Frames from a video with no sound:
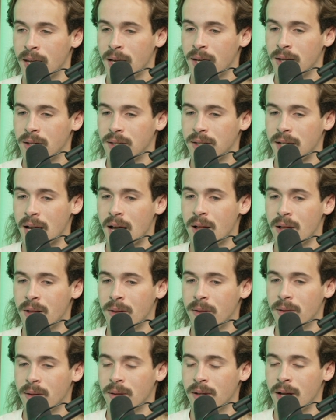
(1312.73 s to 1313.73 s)

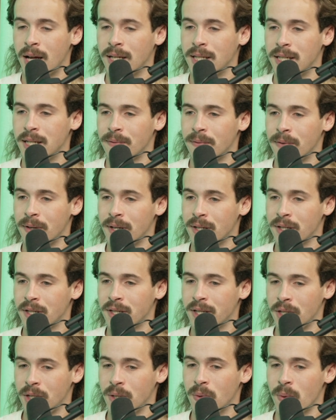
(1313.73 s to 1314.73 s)
tell a different
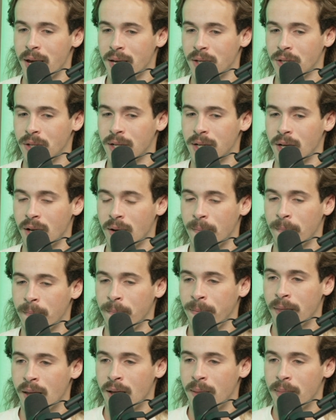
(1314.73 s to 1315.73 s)
situation
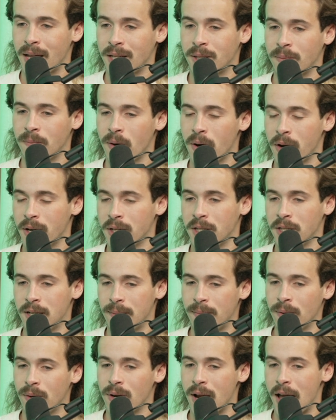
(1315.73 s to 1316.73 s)
that's very
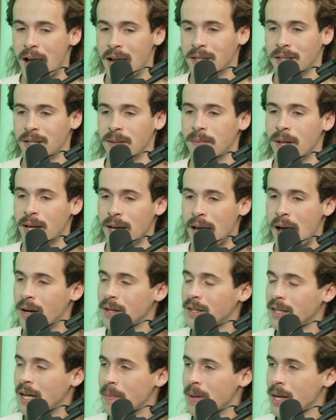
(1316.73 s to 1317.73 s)
similar and ask them, like, how
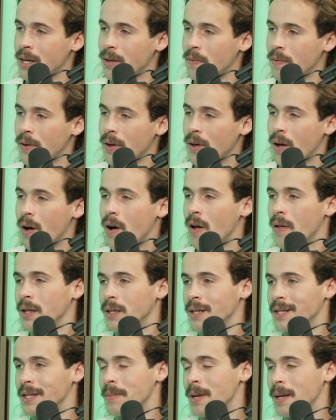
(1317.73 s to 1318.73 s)
does that make you feel? Oh, that
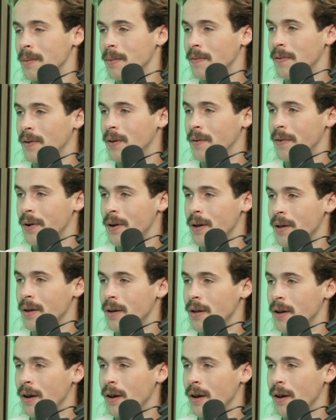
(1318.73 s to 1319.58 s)
doesn't make me feel very good.